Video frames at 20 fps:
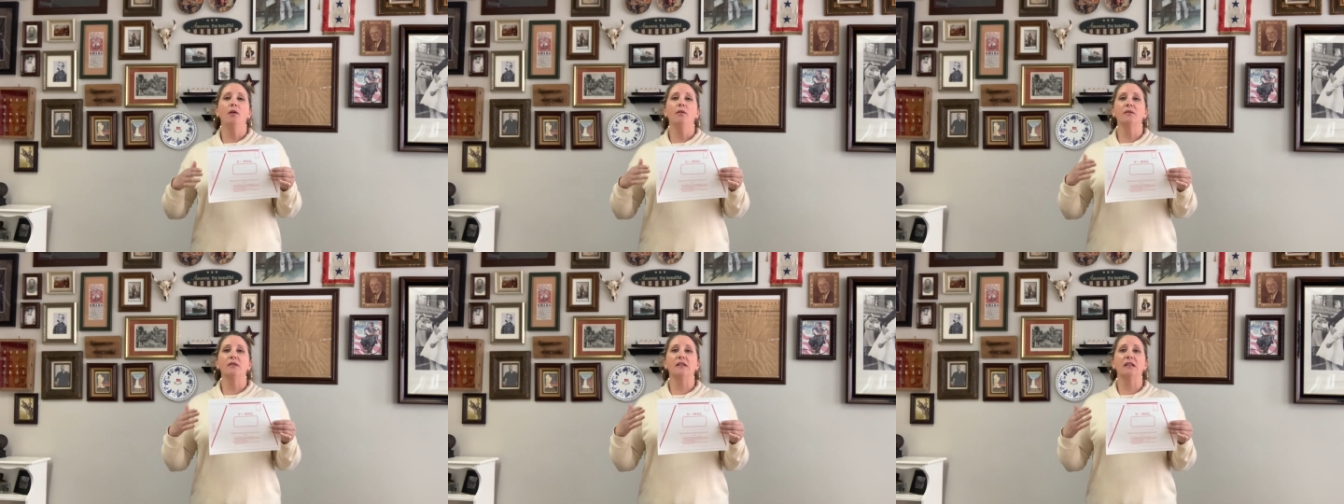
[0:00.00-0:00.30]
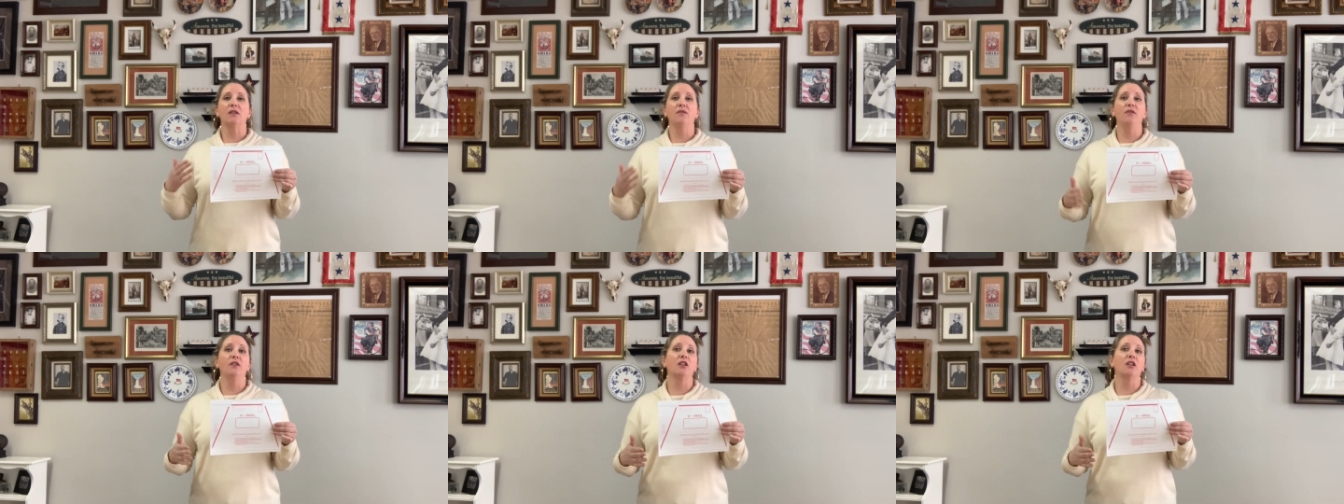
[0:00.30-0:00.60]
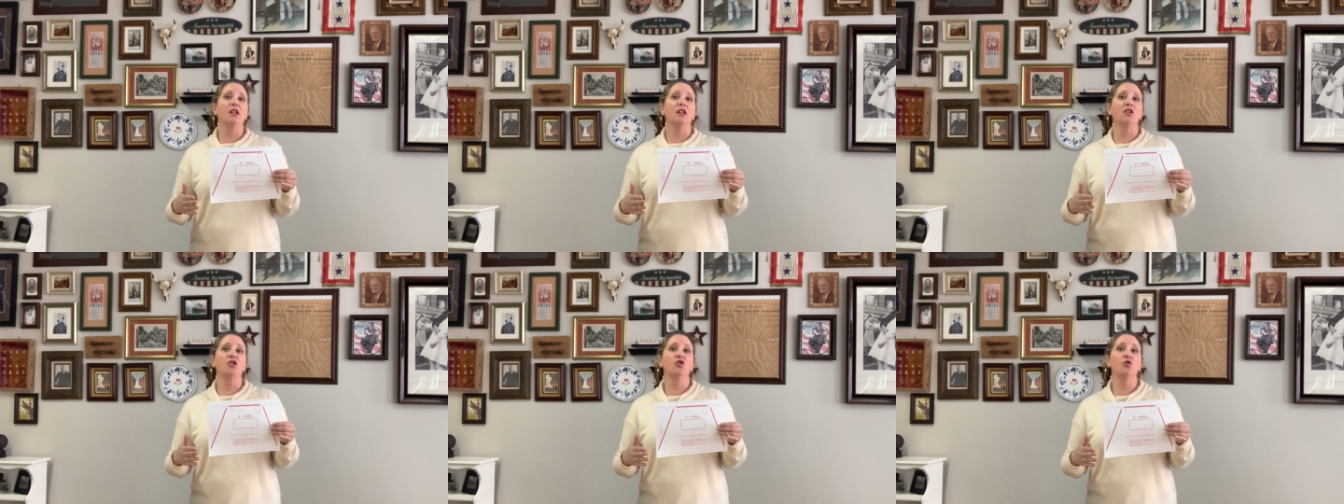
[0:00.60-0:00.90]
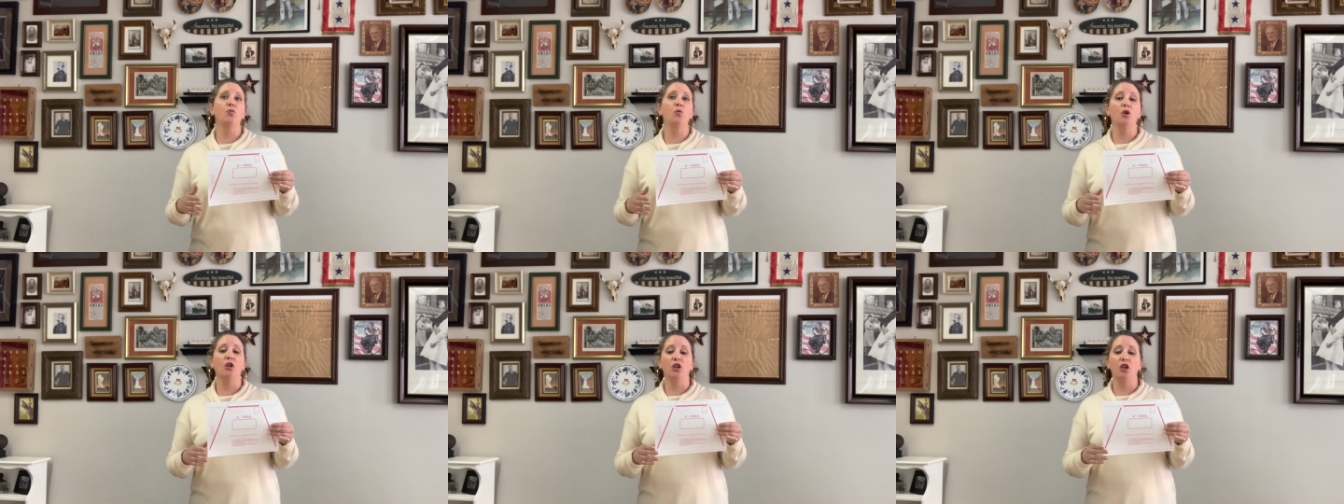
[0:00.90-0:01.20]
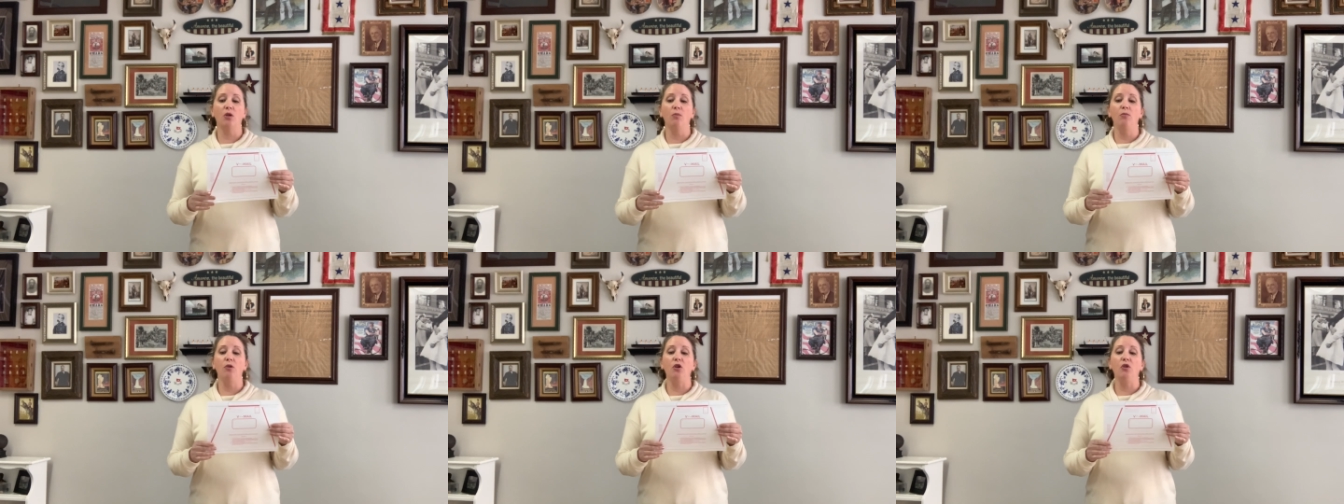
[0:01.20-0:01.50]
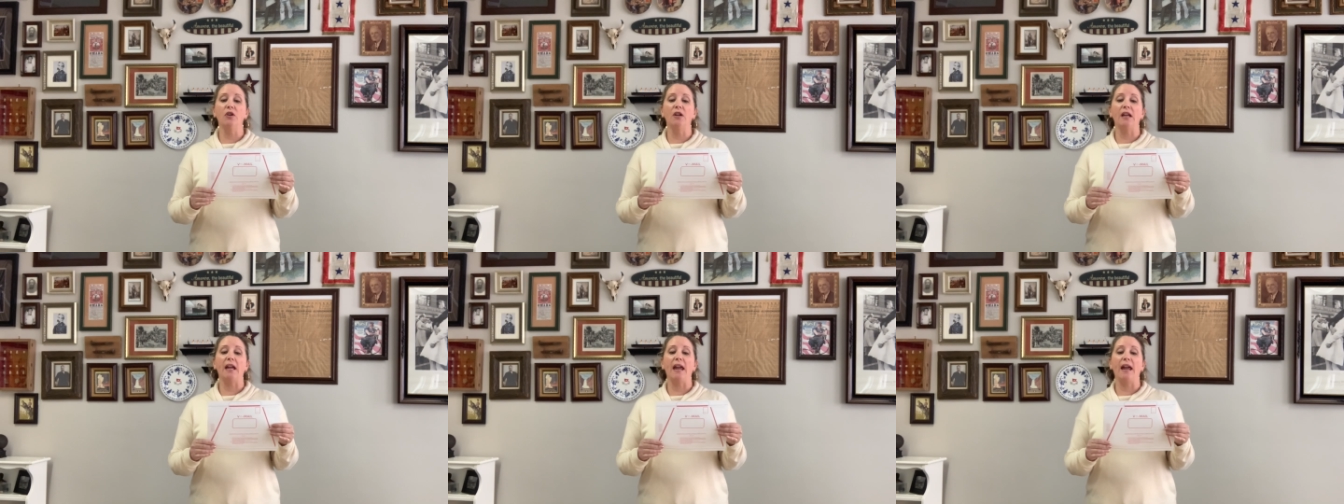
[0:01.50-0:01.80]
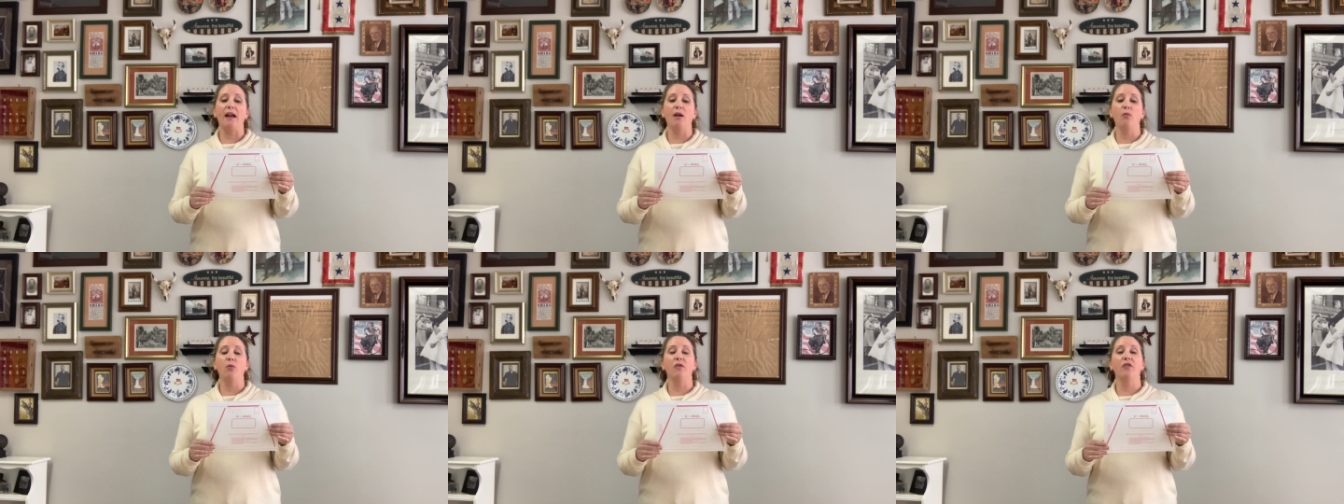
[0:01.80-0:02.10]
civilians would
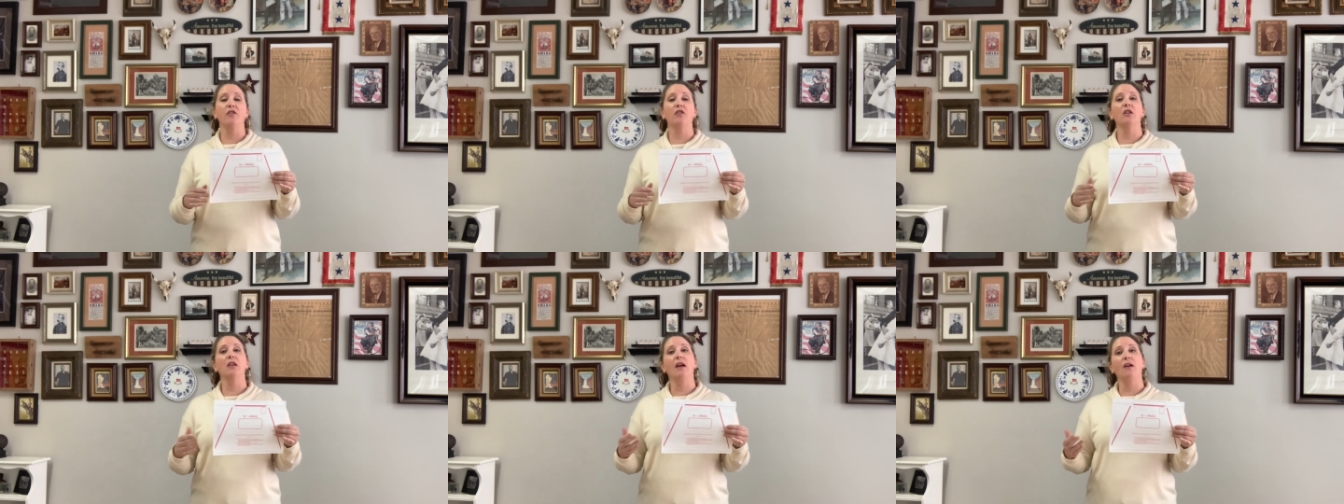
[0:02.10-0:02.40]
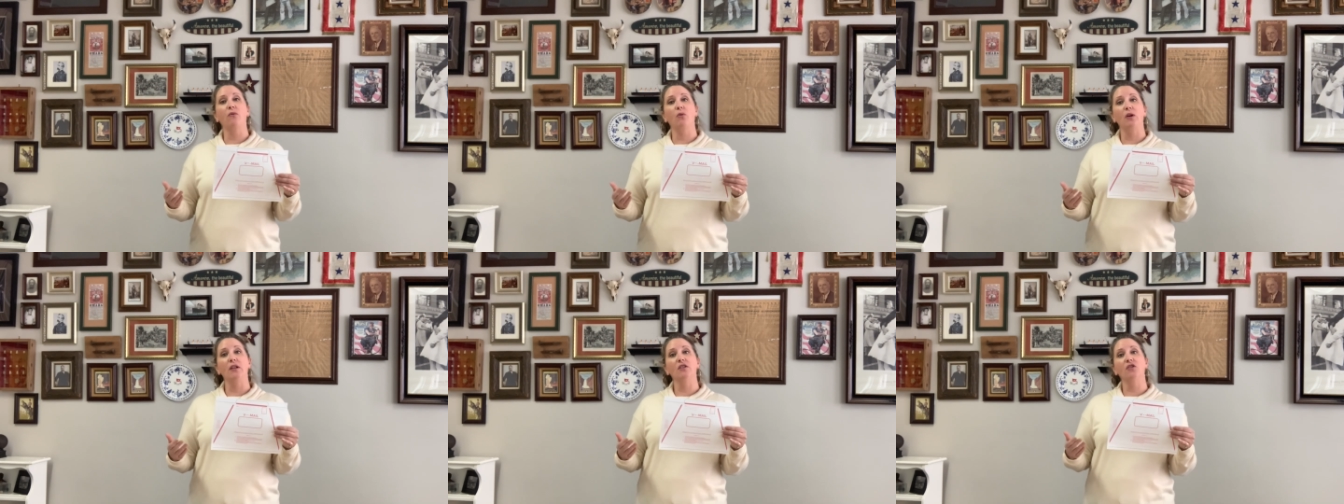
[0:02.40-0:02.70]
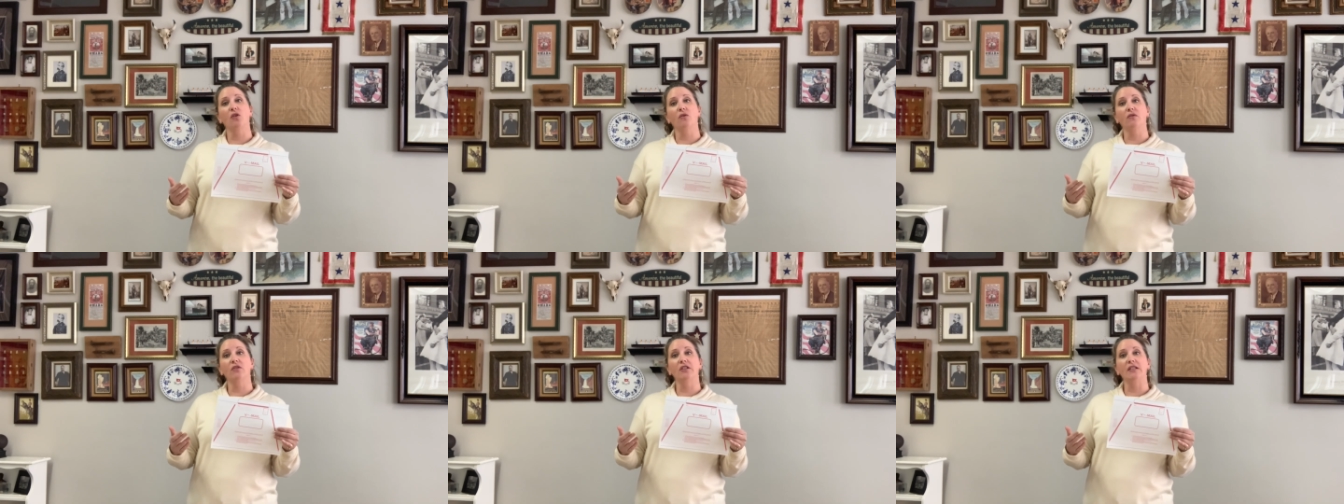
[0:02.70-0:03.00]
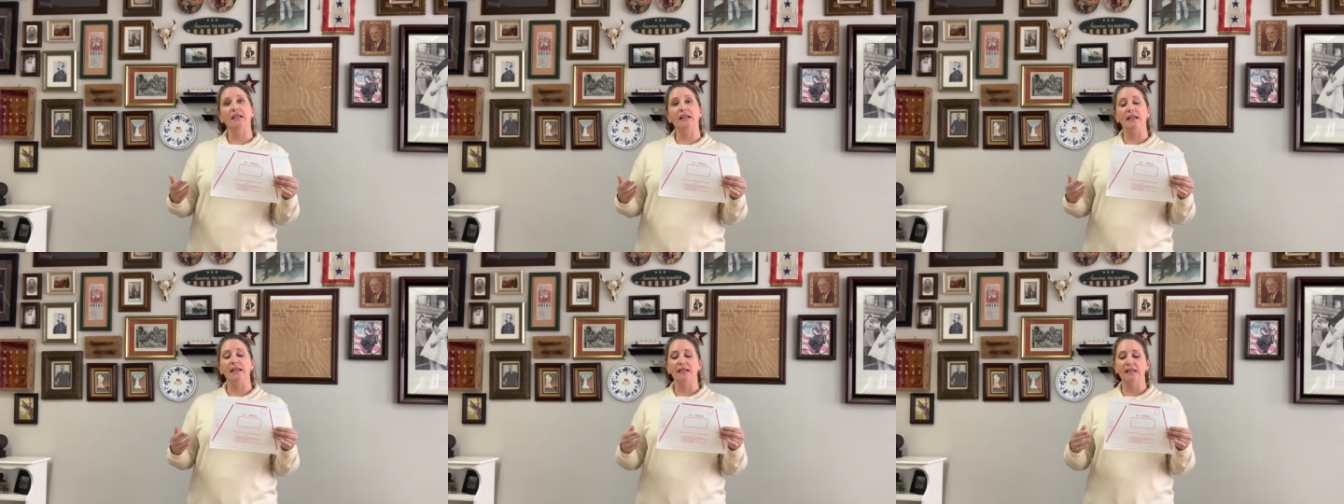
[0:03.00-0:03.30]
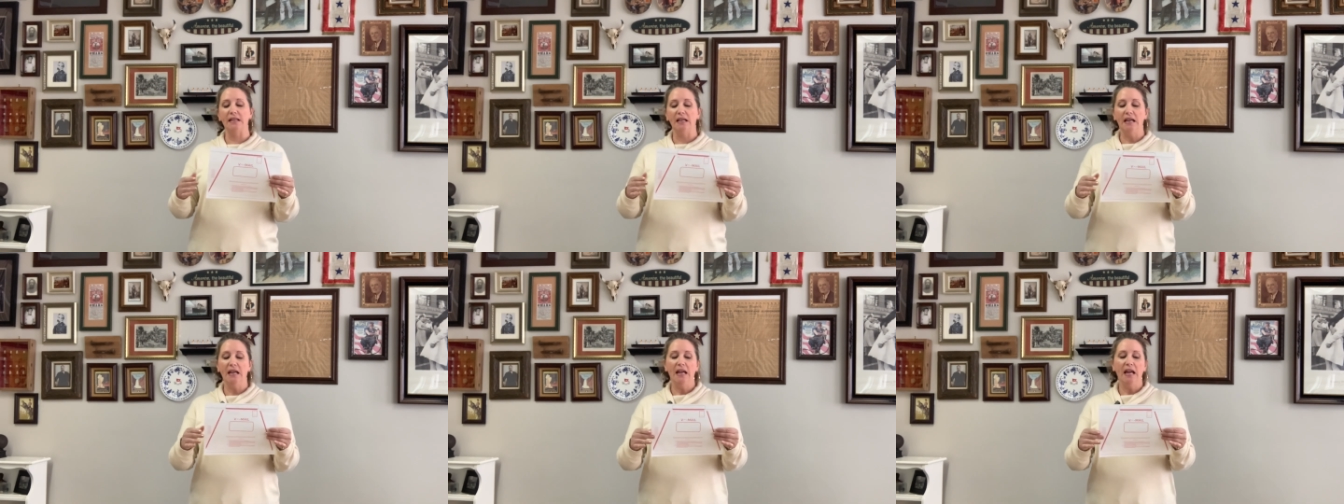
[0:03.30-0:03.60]
communicate with their loved ones overseas.